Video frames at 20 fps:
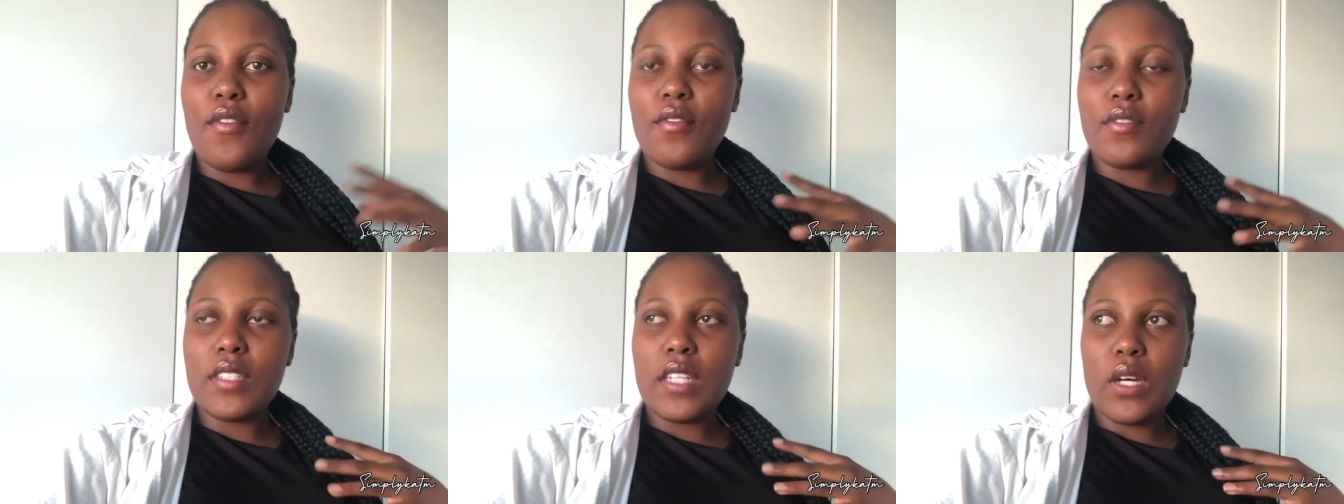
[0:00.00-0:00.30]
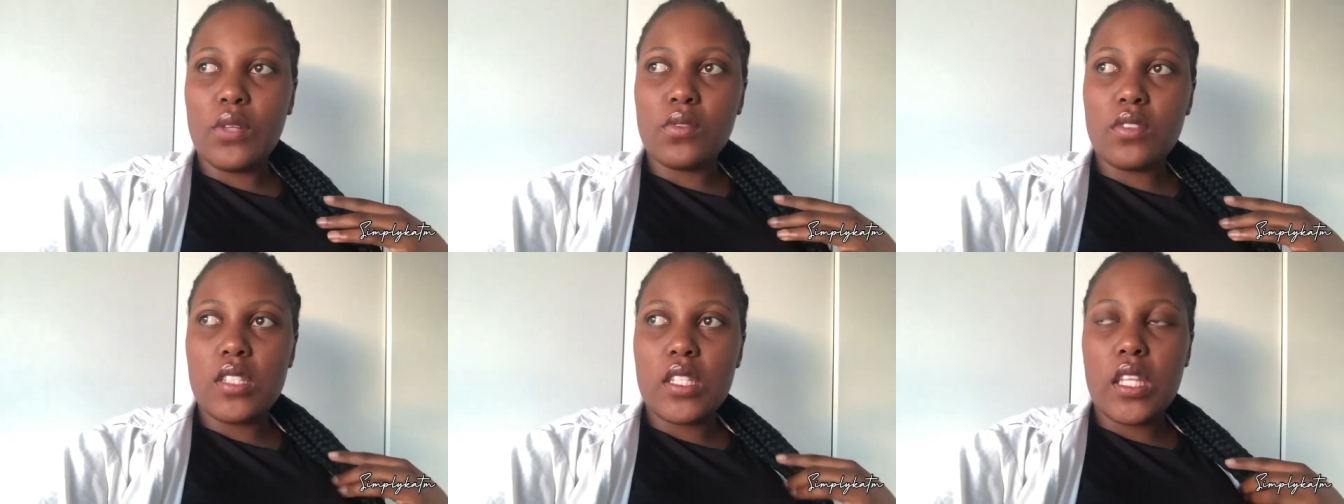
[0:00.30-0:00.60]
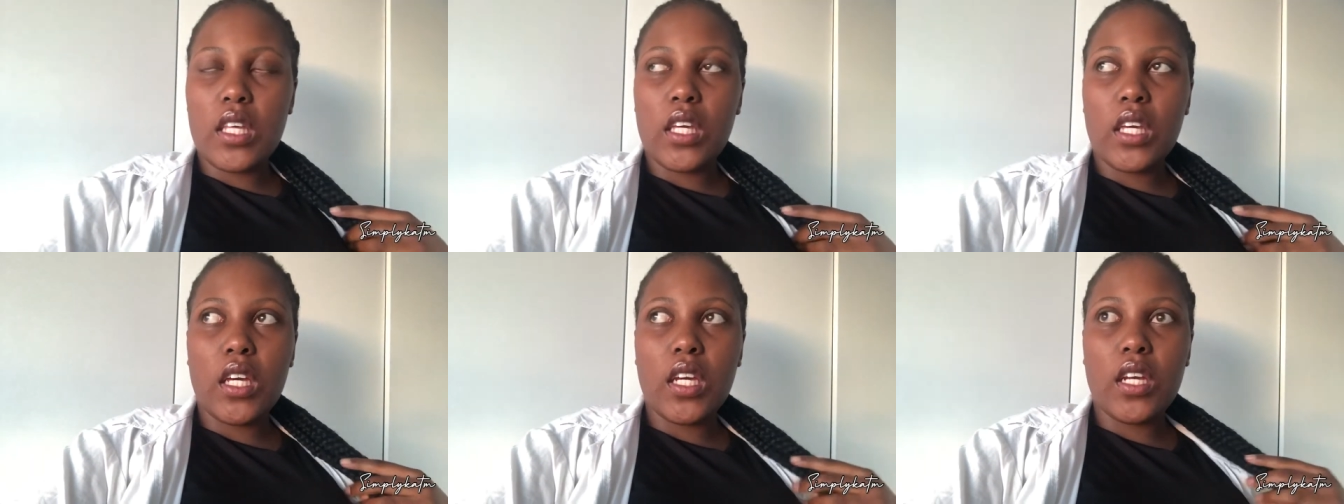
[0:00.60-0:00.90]

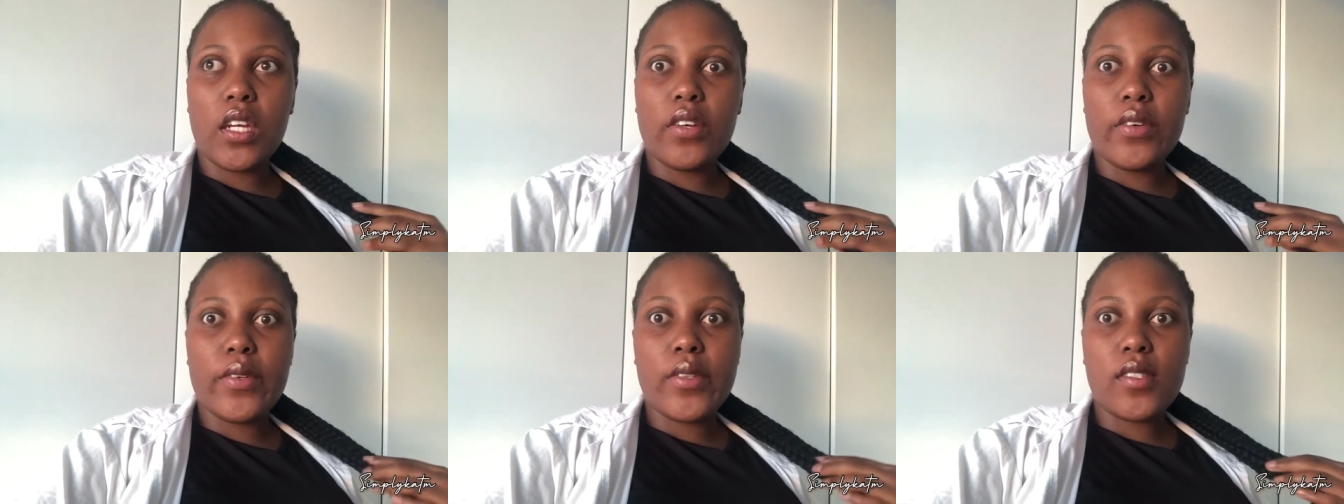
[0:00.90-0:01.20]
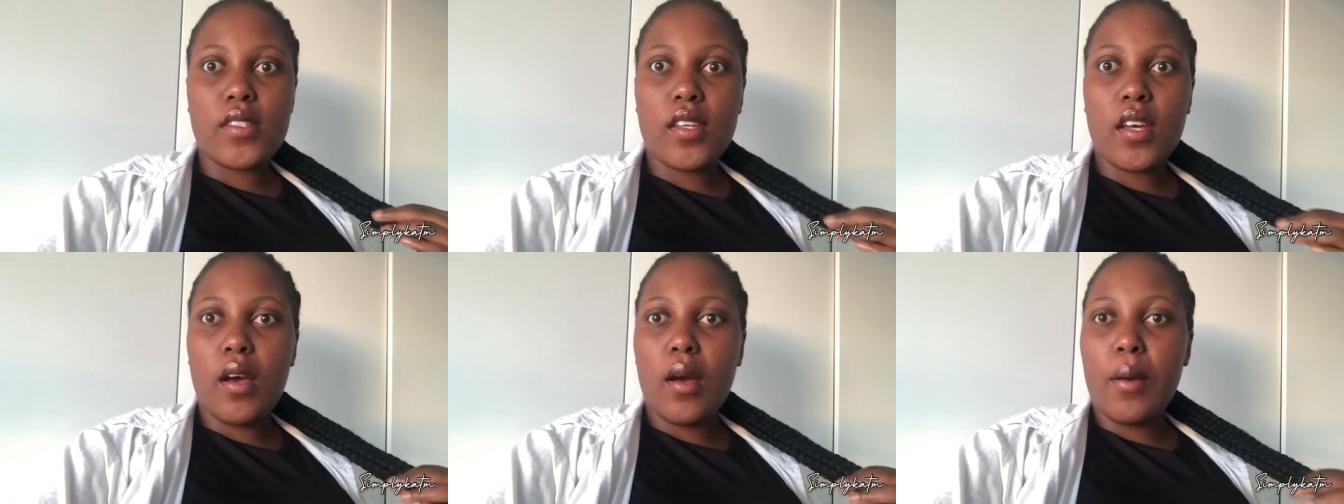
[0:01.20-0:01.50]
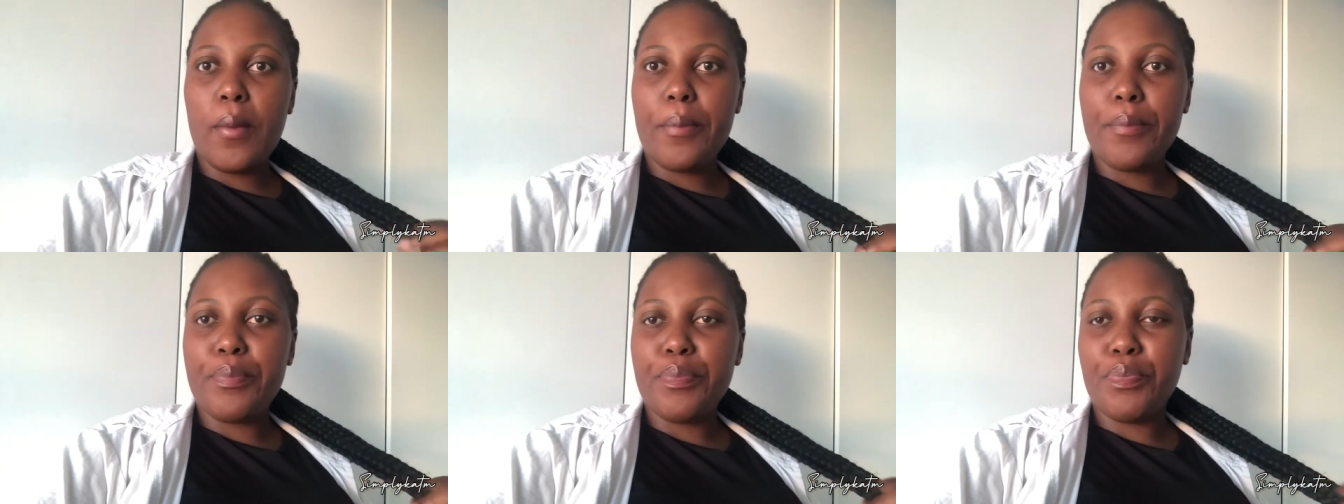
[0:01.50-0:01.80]
downstairs
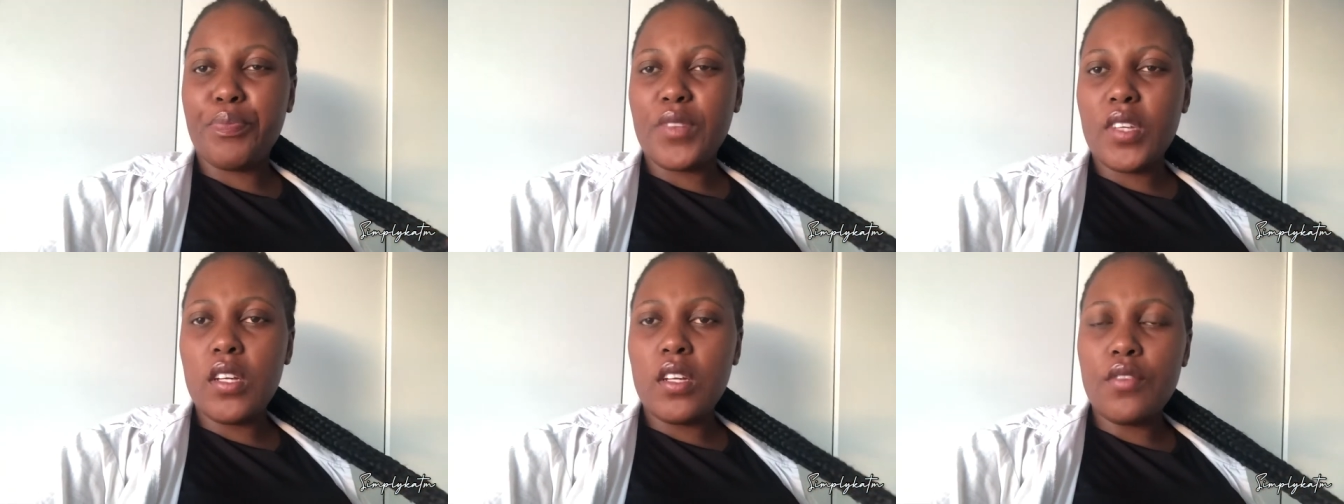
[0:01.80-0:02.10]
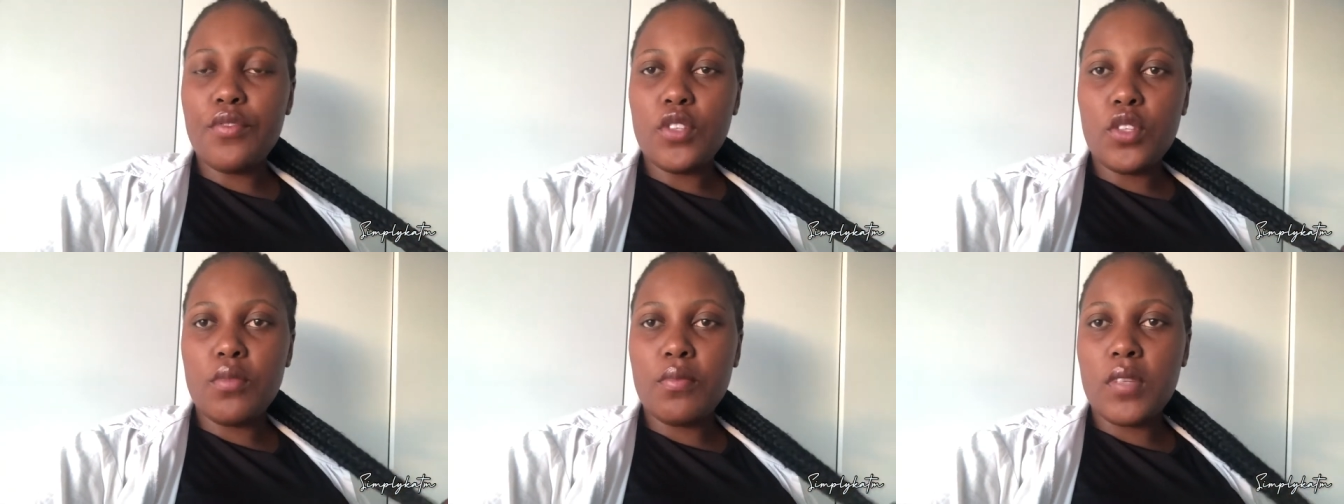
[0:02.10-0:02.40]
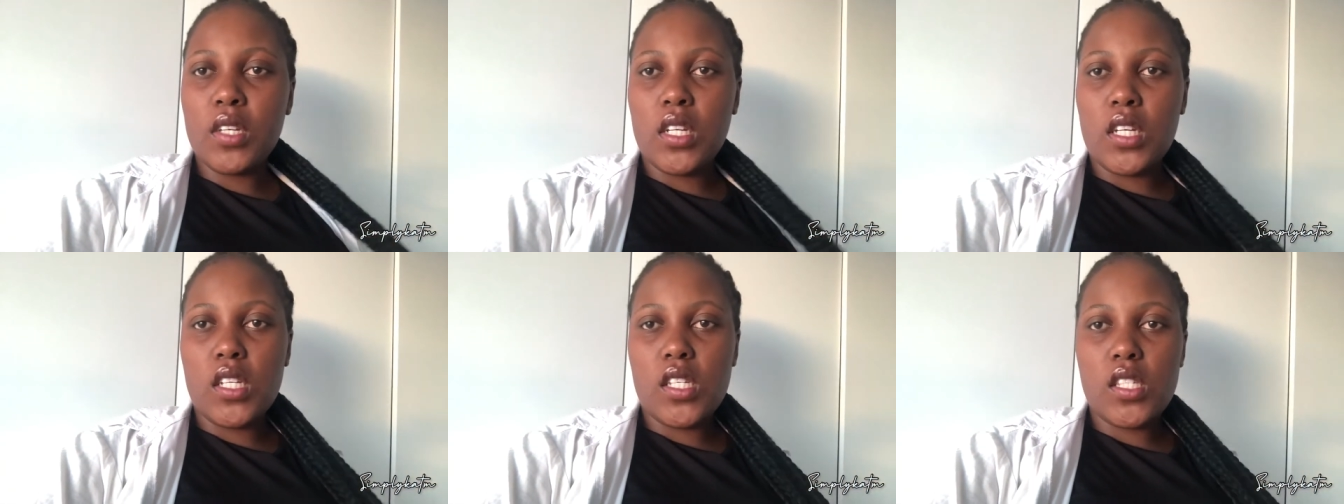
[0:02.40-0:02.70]
um in a few
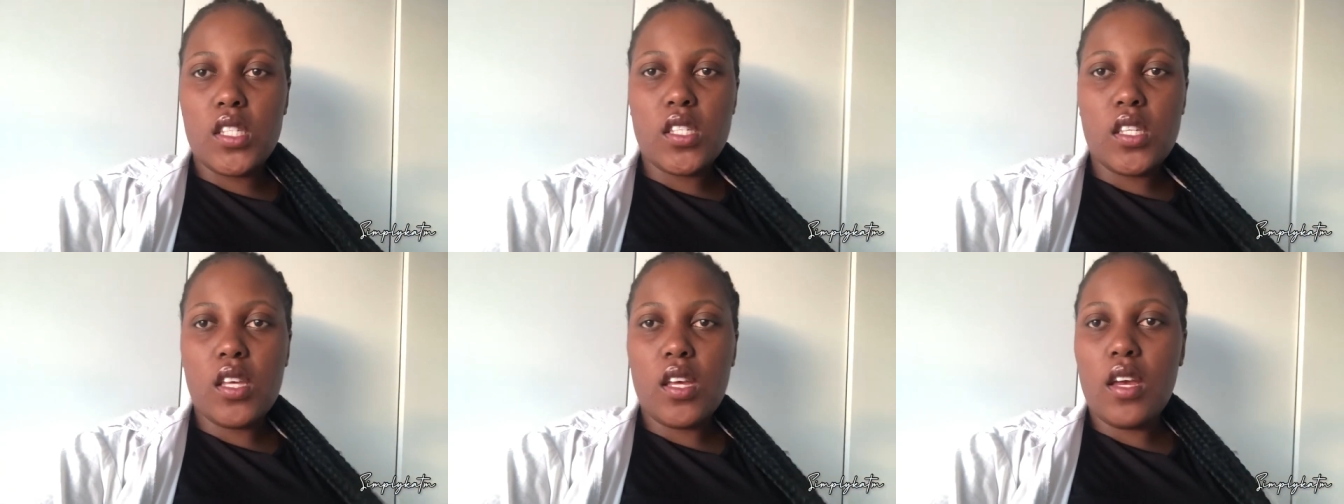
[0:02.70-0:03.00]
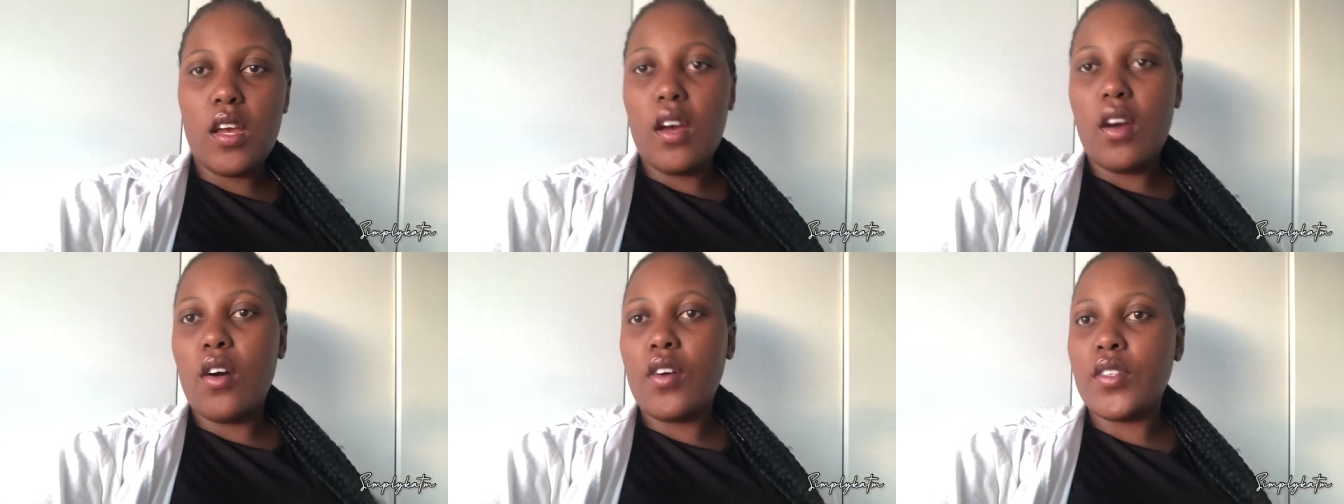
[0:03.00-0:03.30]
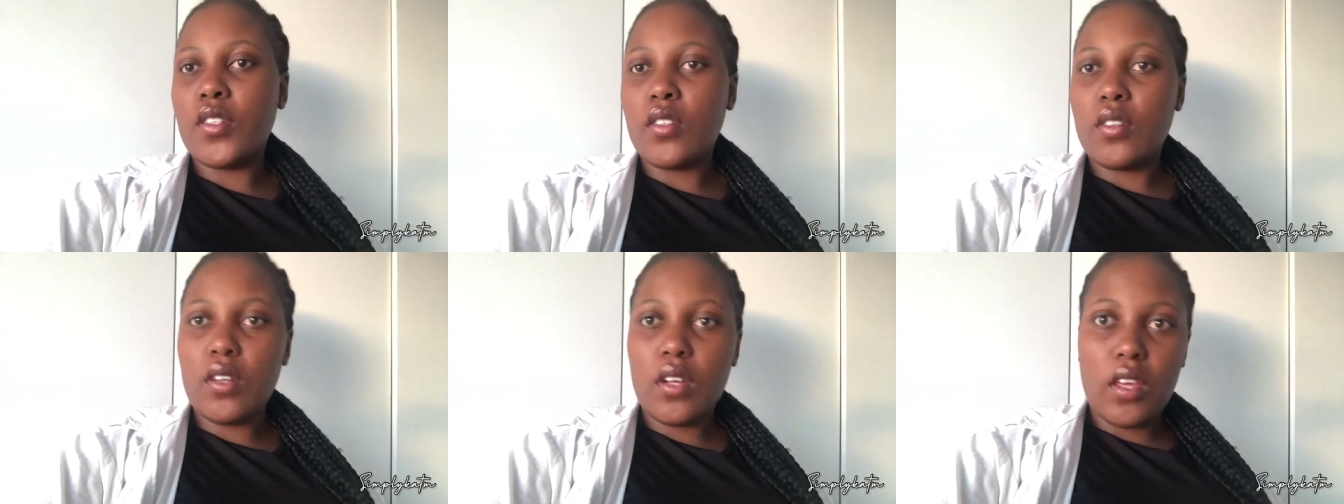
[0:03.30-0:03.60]
minutes
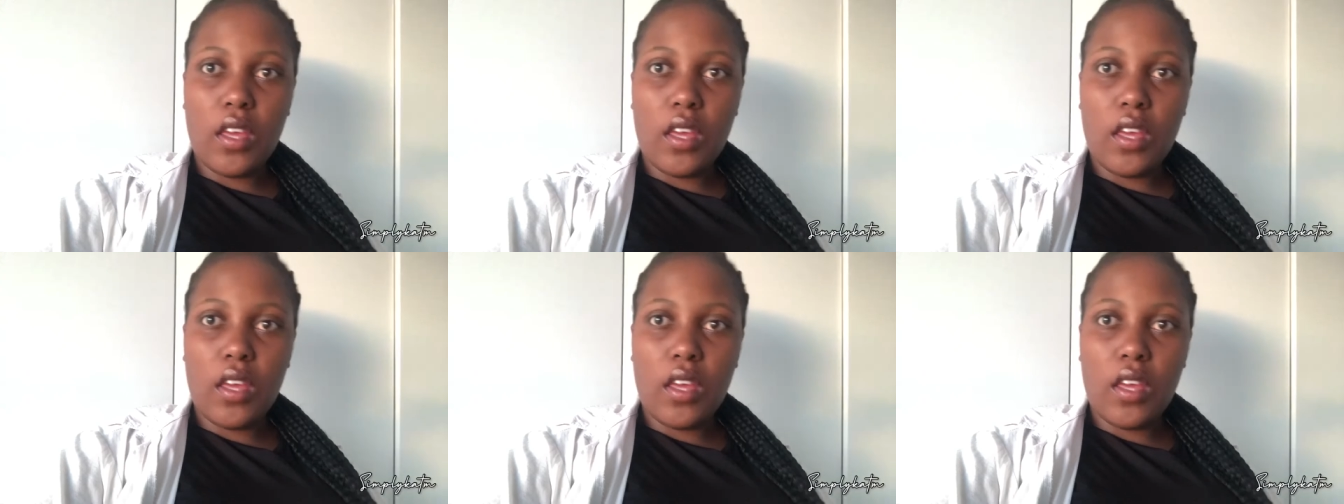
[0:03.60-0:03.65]
on uh,